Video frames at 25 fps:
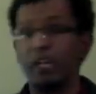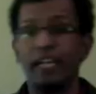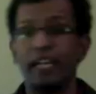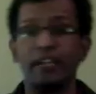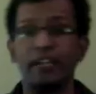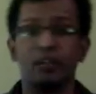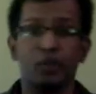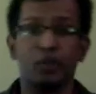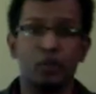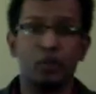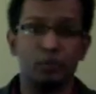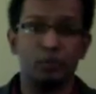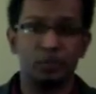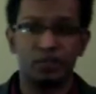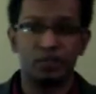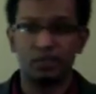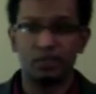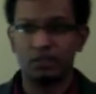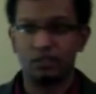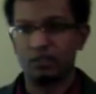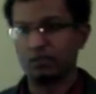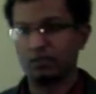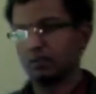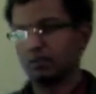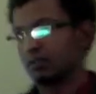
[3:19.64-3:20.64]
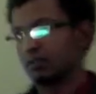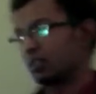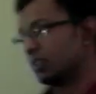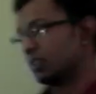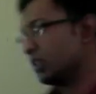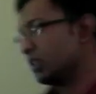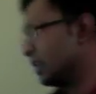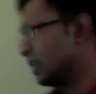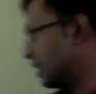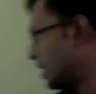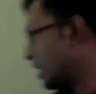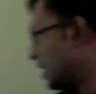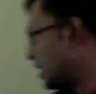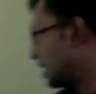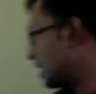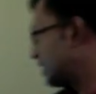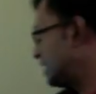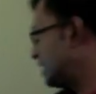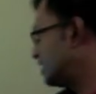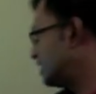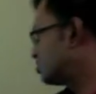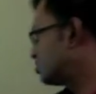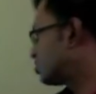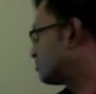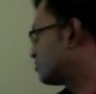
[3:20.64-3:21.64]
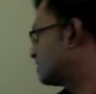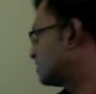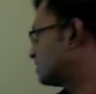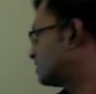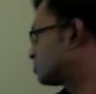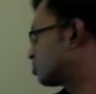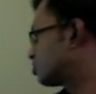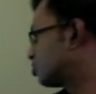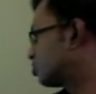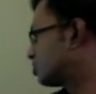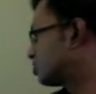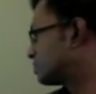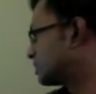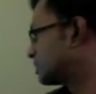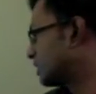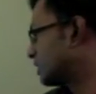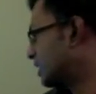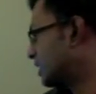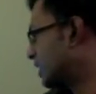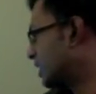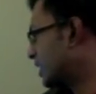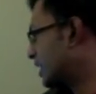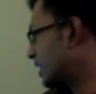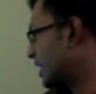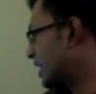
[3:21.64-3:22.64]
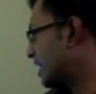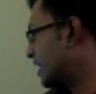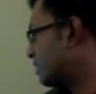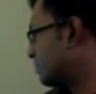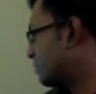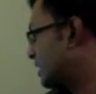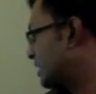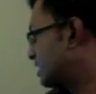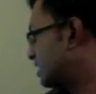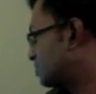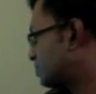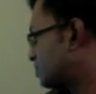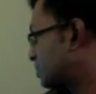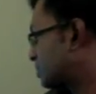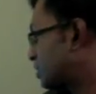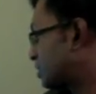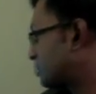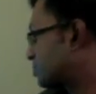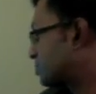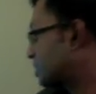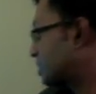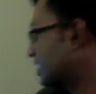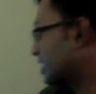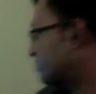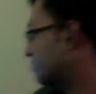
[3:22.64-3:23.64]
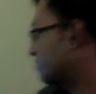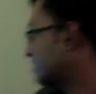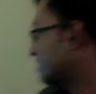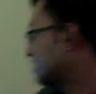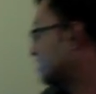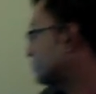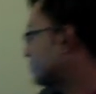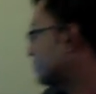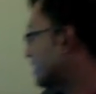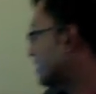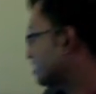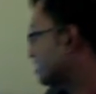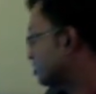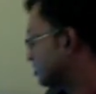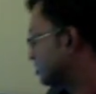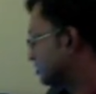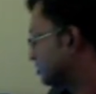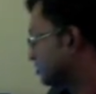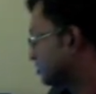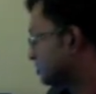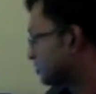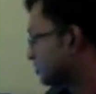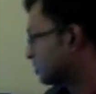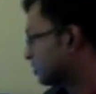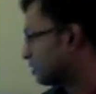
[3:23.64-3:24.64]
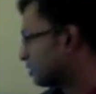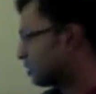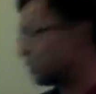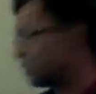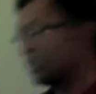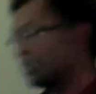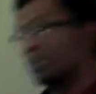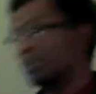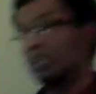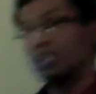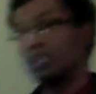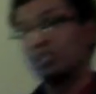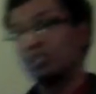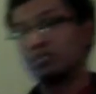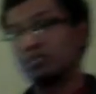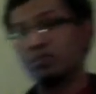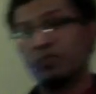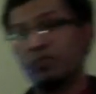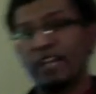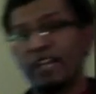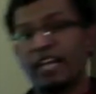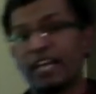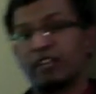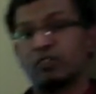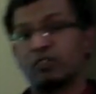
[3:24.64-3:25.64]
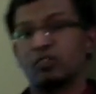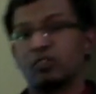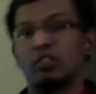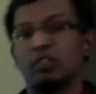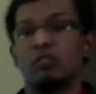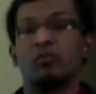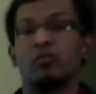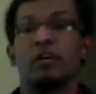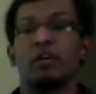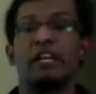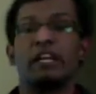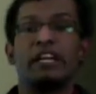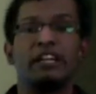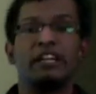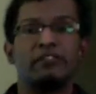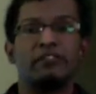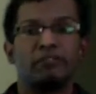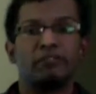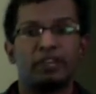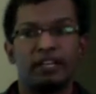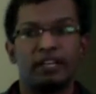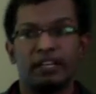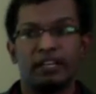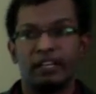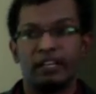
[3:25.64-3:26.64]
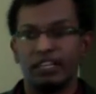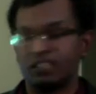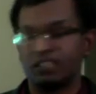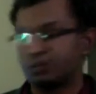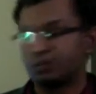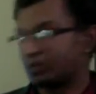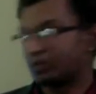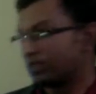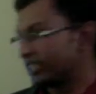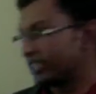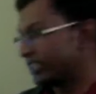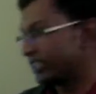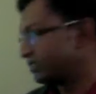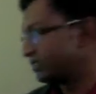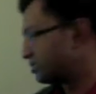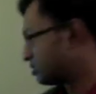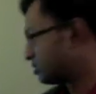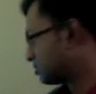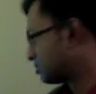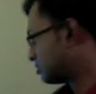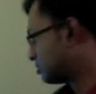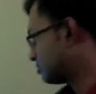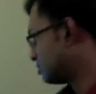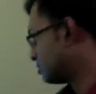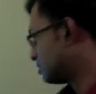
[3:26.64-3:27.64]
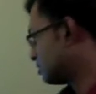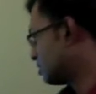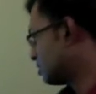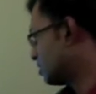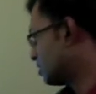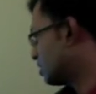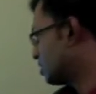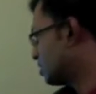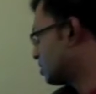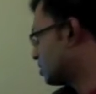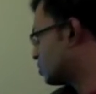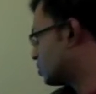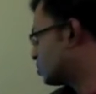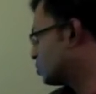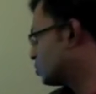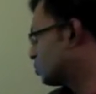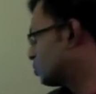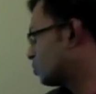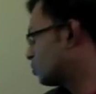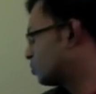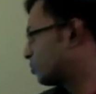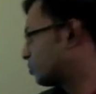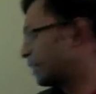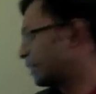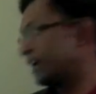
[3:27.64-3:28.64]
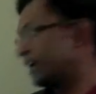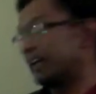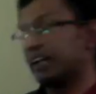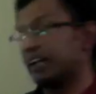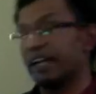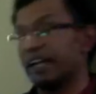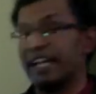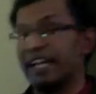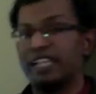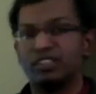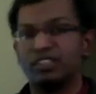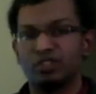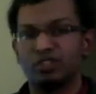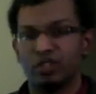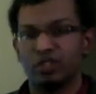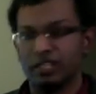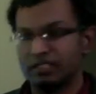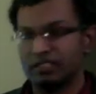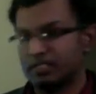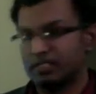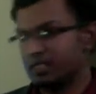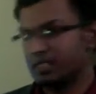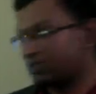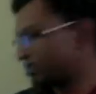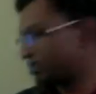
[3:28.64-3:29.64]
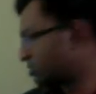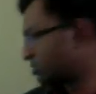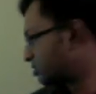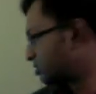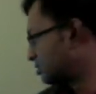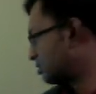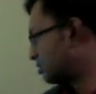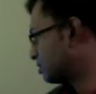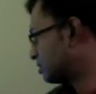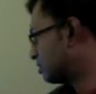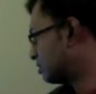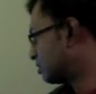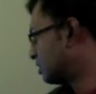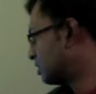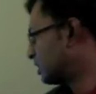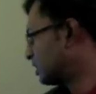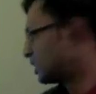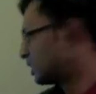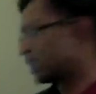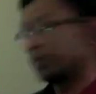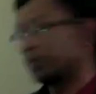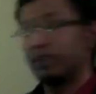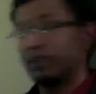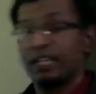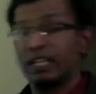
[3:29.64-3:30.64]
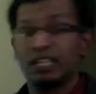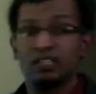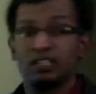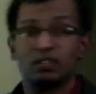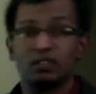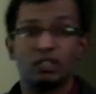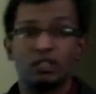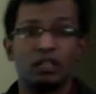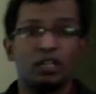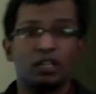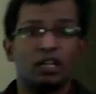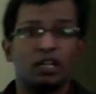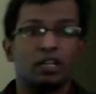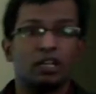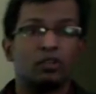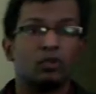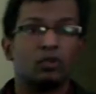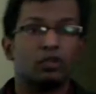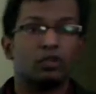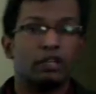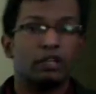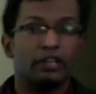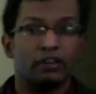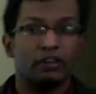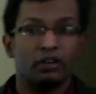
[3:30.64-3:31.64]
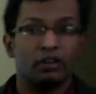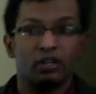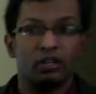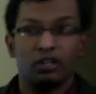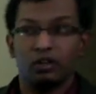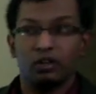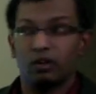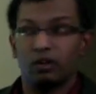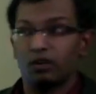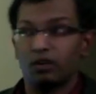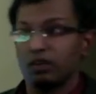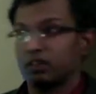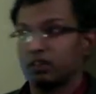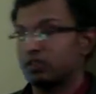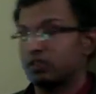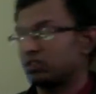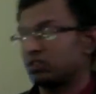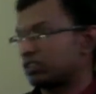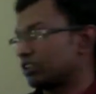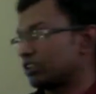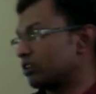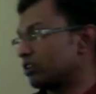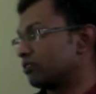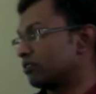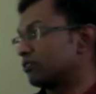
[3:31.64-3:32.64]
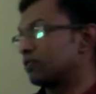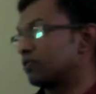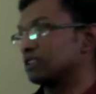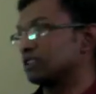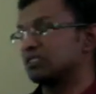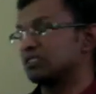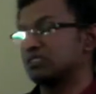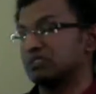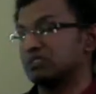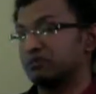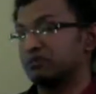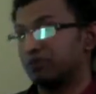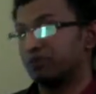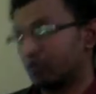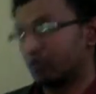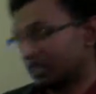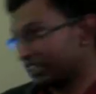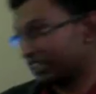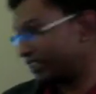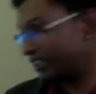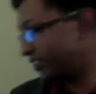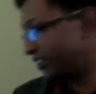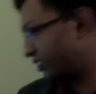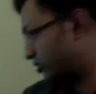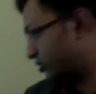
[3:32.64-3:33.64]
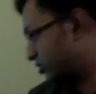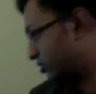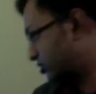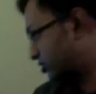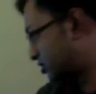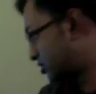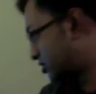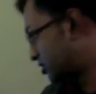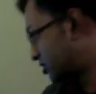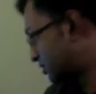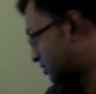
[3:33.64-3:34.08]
groups. And each of these groups had a base product for comparison. So we had total 185 respondents who made 8 choices, giving us total of 1,400 records.